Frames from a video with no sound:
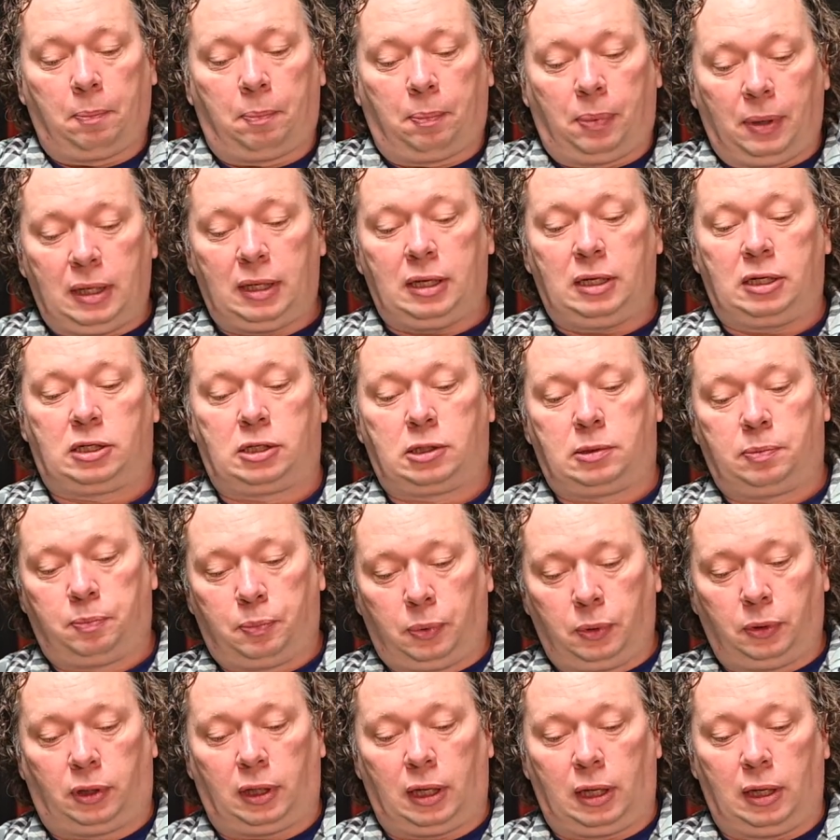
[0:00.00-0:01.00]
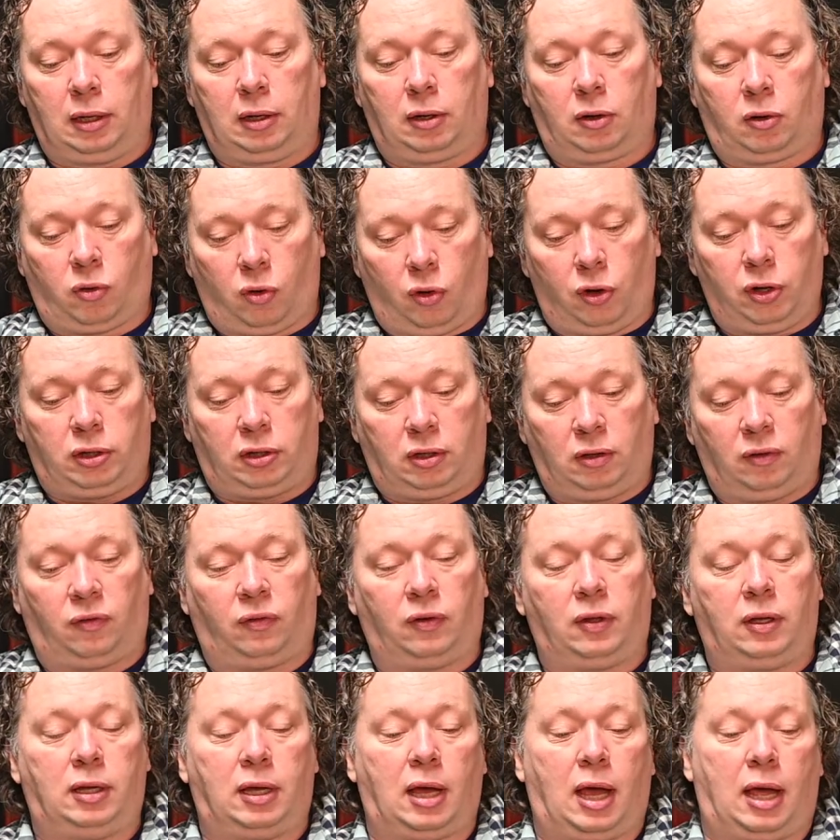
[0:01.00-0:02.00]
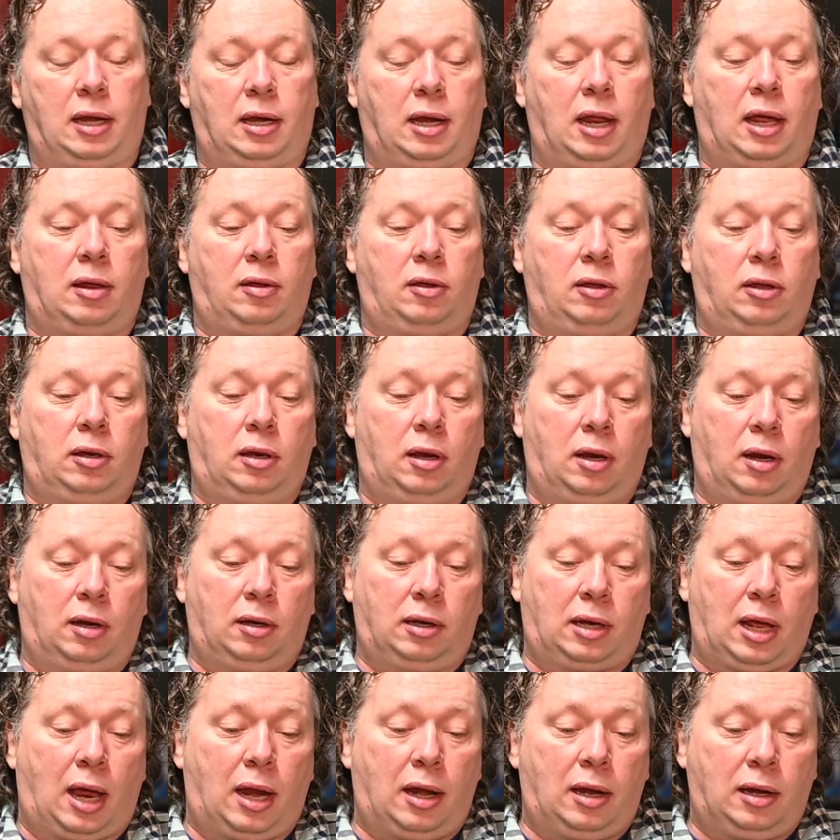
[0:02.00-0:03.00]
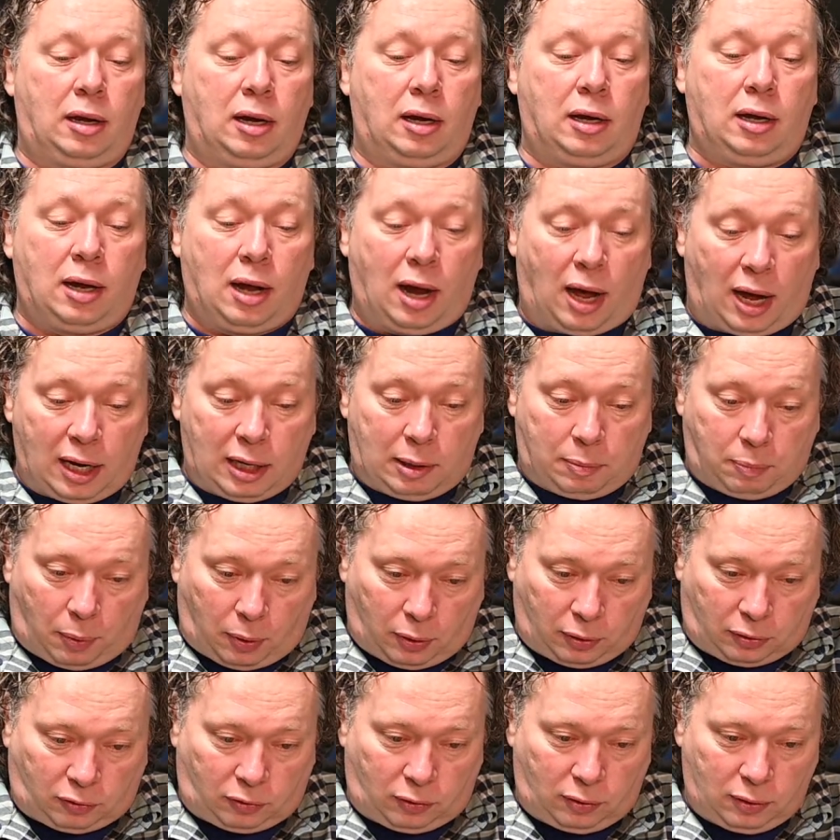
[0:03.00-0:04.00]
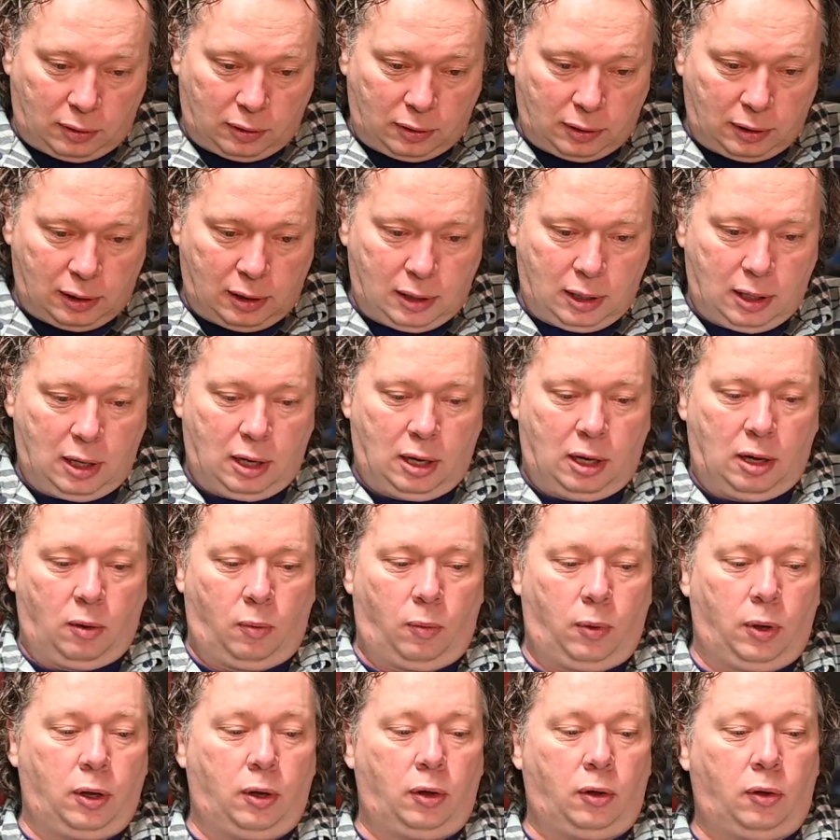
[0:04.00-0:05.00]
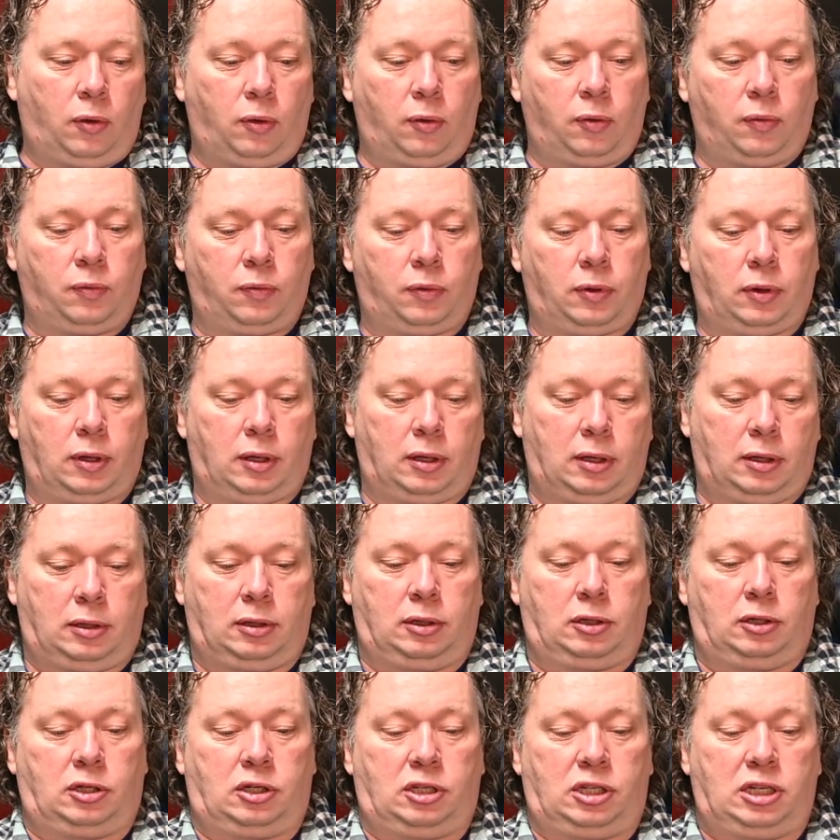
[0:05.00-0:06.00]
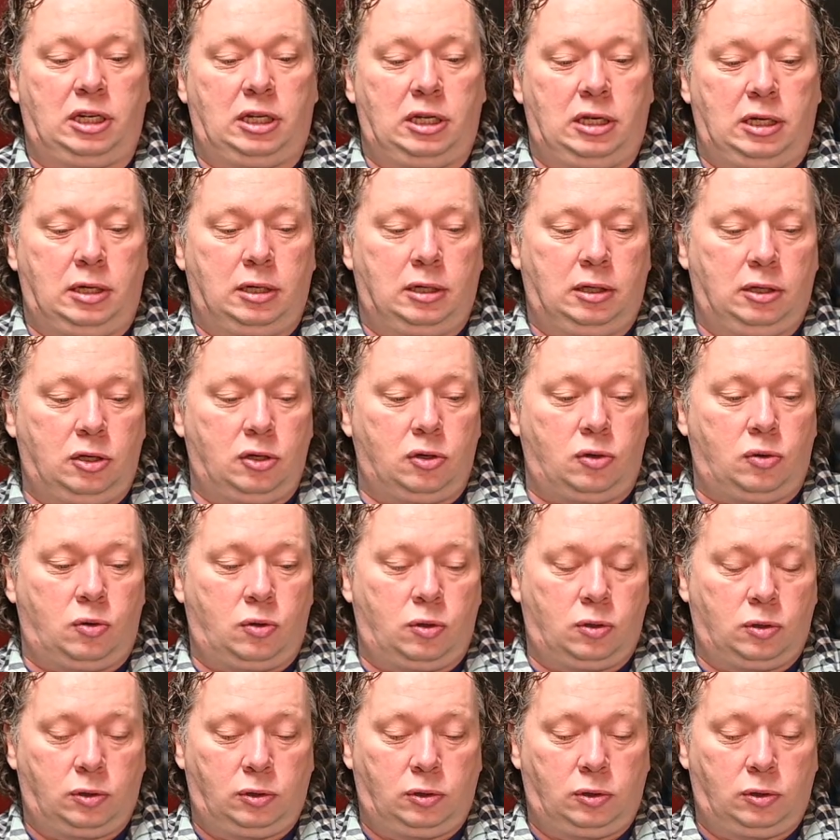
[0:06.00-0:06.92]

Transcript: please put in Koi TV, and then the Nightbot will see you.